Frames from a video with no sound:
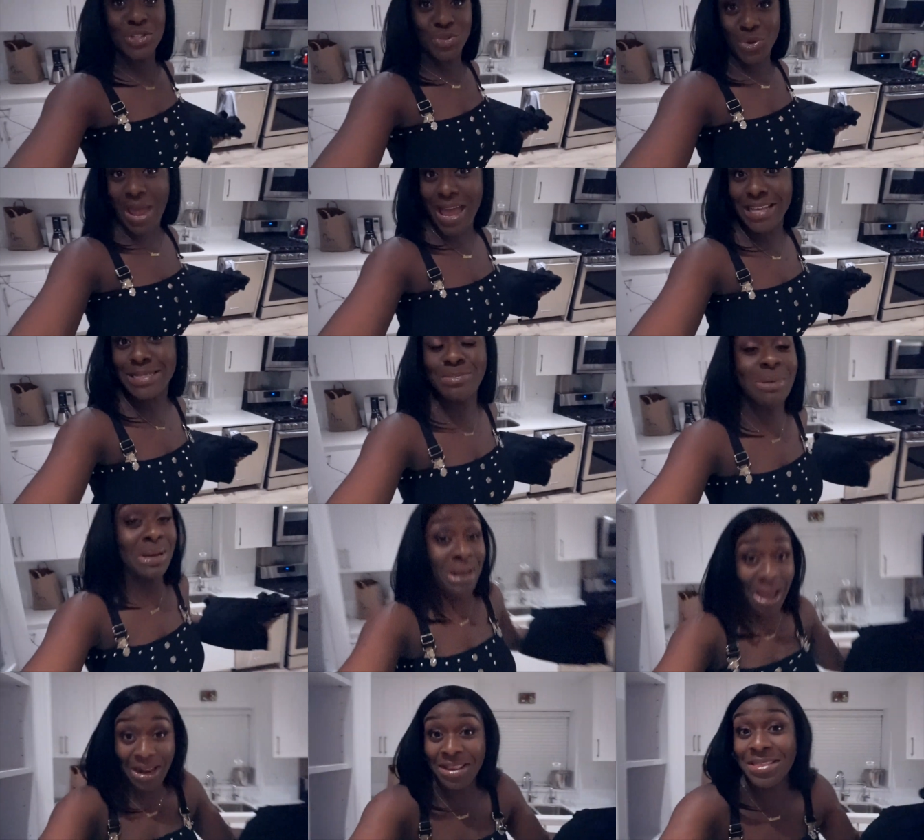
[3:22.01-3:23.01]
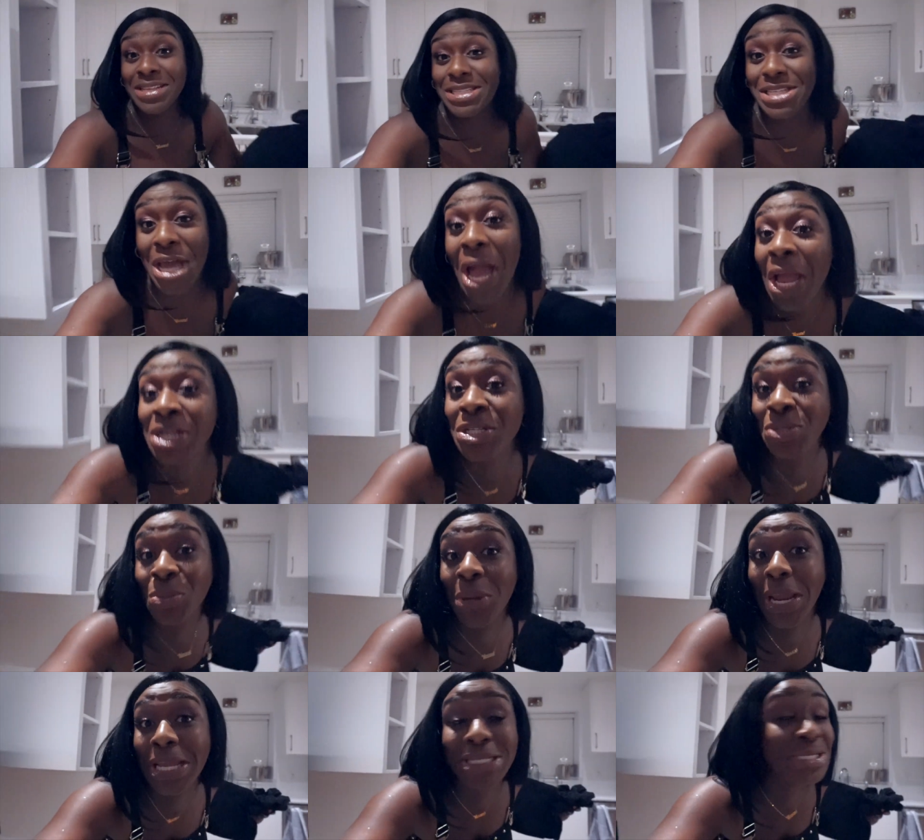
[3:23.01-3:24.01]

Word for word: dress, but not in this country.